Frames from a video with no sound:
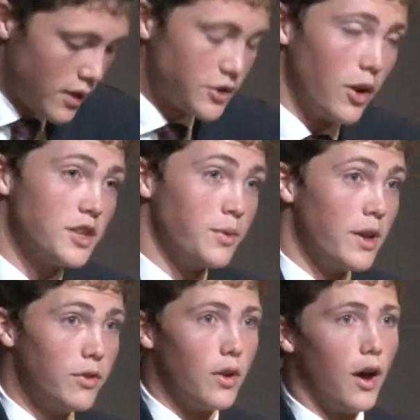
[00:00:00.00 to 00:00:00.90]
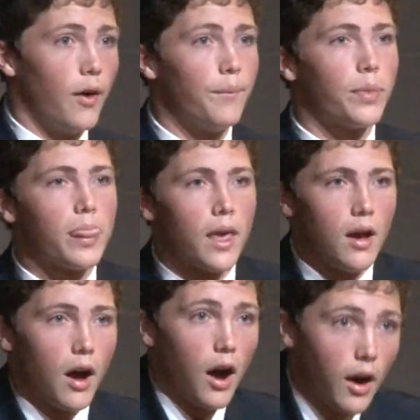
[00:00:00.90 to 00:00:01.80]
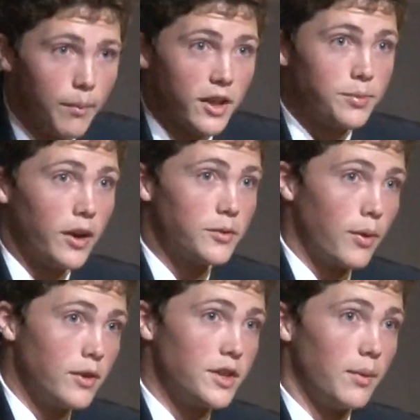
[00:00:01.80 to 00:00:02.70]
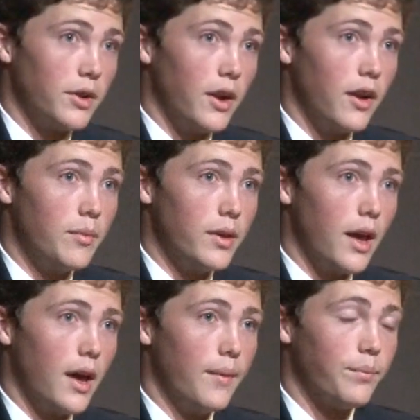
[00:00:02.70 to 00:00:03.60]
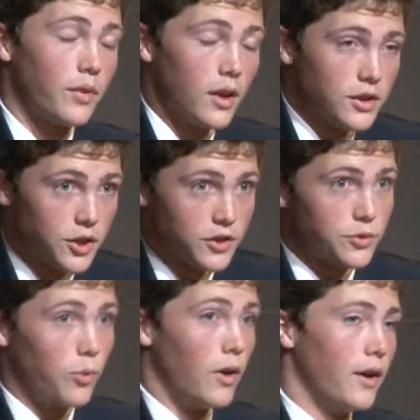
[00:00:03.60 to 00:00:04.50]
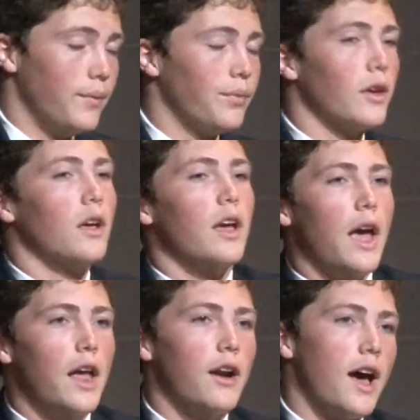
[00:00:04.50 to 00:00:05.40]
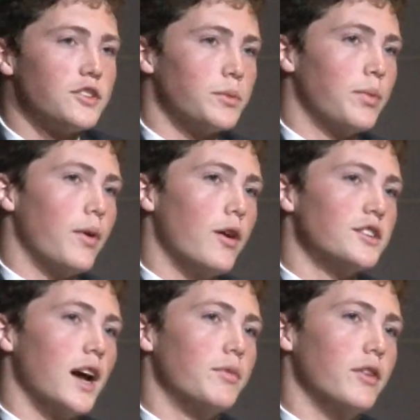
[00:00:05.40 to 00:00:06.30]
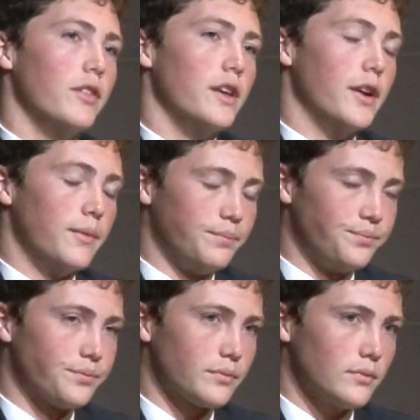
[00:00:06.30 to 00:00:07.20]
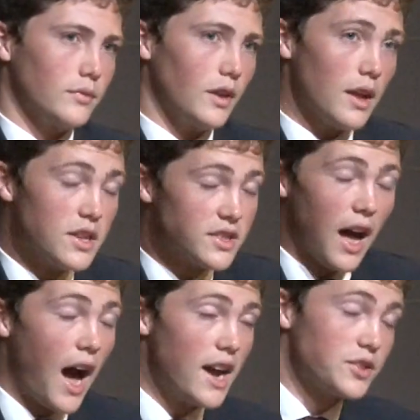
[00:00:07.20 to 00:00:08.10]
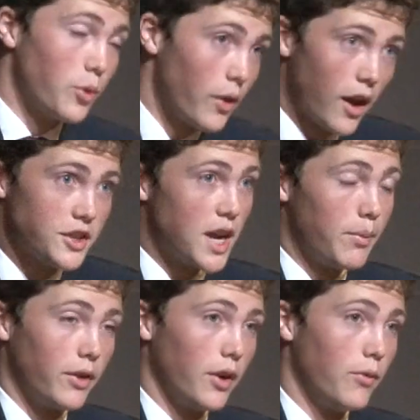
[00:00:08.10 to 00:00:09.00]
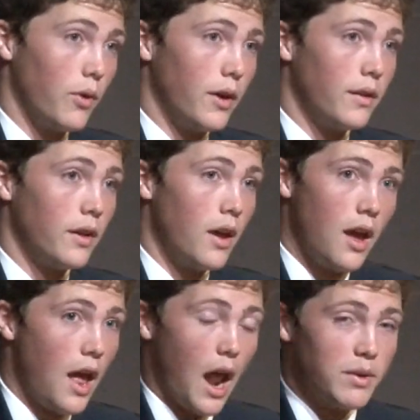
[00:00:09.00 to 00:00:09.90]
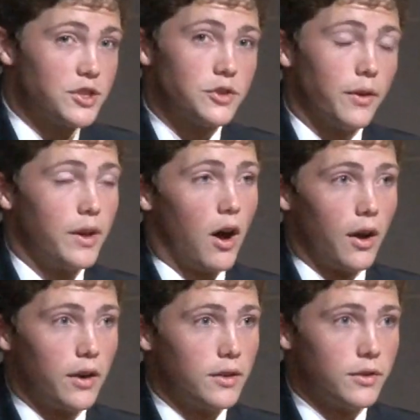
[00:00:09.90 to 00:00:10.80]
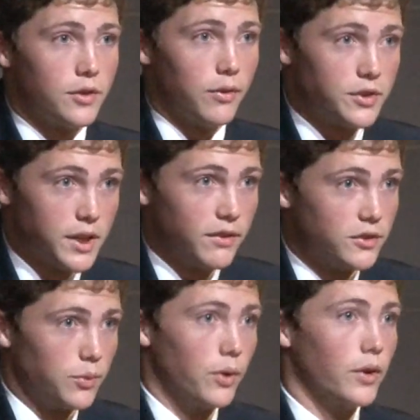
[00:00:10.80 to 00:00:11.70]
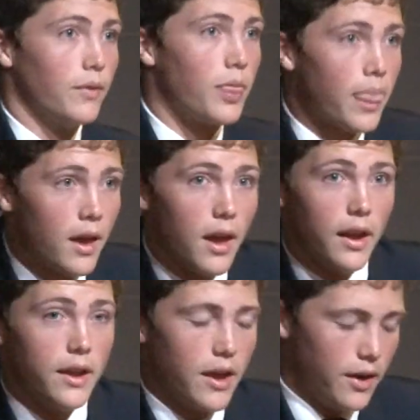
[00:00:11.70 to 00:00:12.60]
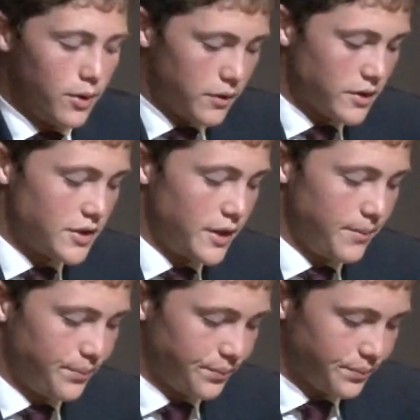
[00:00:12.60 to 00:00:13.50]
So as many of you know, our Best Buddies Promoter Chapter here at MBA just won International Promoter Chapter of the Year. This is the highest award that our chapter could have won, and I'm extremely honored to have received this award at Indiana University.